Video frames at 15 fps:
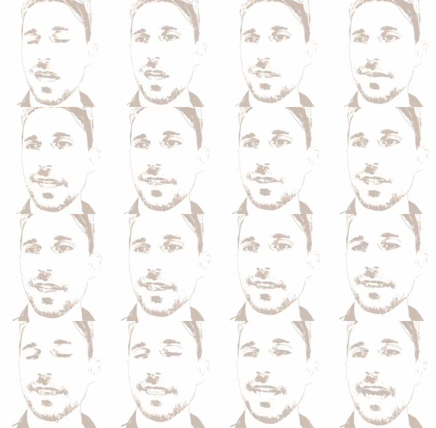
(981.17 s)
So there's
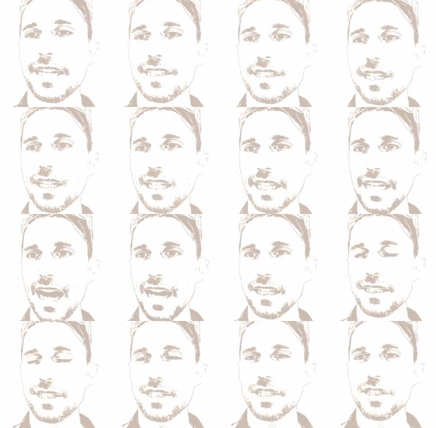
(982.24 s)
our nice little
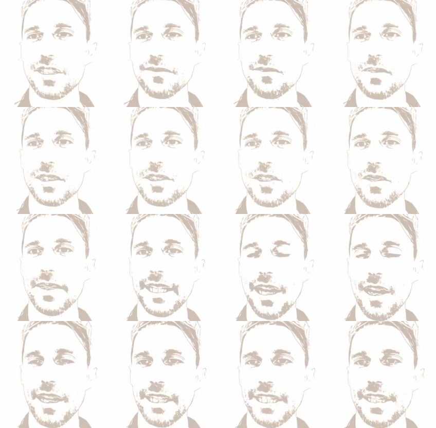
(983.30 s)
analysis of what's going
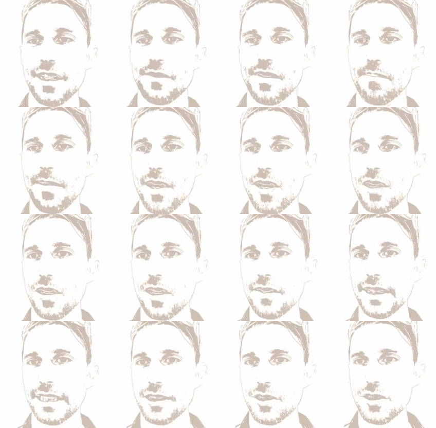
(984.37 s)
on here of a ball
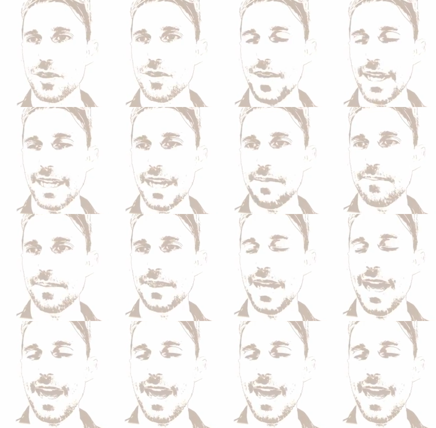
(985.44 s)
going straight up